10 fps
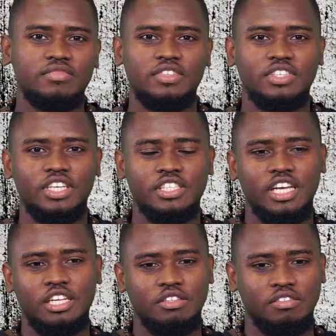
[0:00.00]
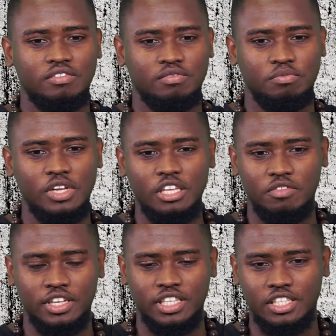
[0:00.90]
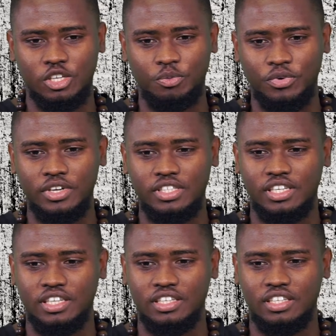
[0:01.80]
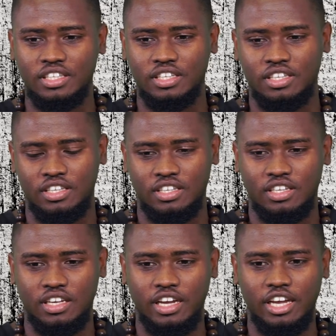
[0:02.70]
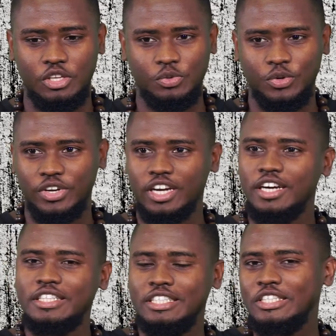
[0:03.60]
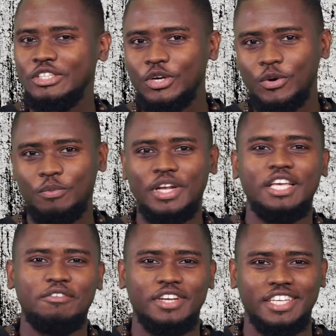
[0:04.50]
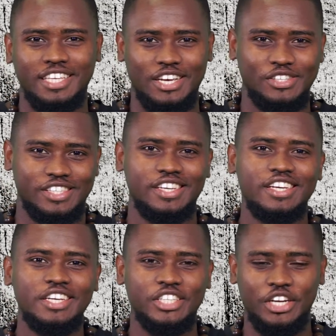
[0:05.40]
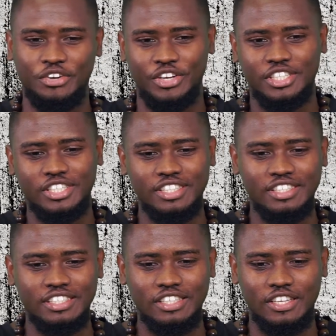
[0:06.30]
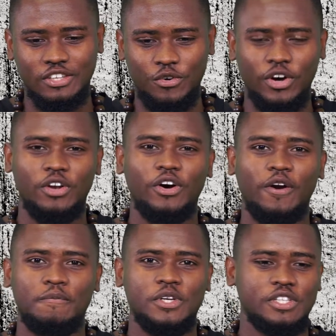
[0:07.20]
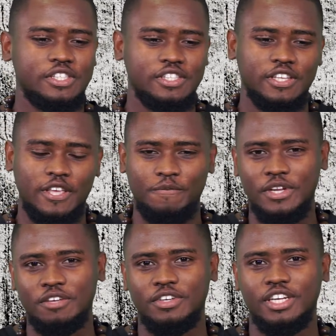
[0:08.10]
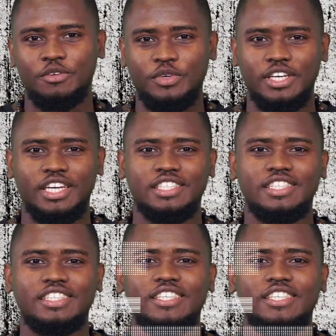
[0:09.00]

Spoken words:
You just start believing it at some point, and I guess you're gonna continue believing it as generations go along. Just keep believing that we're good at it.